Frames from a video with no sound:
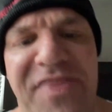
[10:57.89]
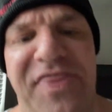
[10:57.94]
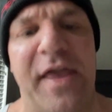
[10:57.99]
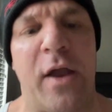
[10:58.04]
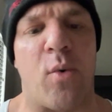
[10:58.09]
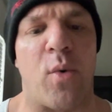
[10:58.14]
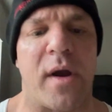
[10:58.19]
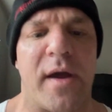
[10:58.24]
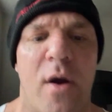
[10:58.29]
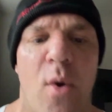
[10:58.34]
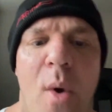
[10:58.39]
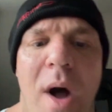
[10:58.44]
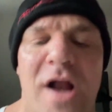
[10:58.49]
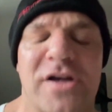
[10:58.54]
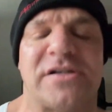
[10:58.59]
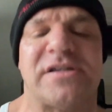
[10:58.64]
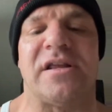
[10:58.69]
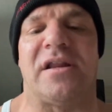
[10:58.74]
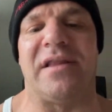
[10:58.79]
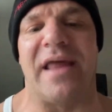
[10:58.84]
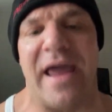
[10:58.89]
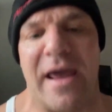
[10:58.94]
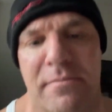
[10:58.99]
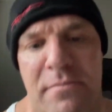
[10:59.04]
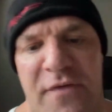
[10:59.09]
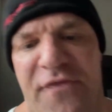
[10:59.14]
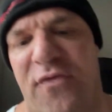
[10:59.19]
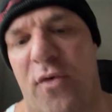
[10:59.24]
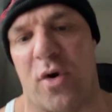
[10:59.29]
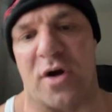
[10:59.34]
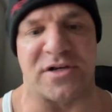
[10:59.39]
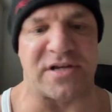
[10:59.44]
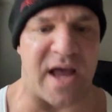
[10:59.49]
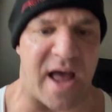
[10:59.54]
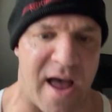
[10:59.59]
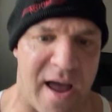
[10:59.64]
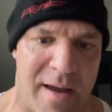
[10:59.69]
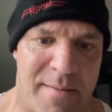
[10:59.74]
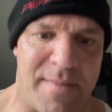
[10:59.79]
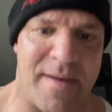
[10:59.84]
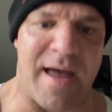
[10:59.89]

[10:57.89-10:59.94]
think we're gonna watch The Land Before Time.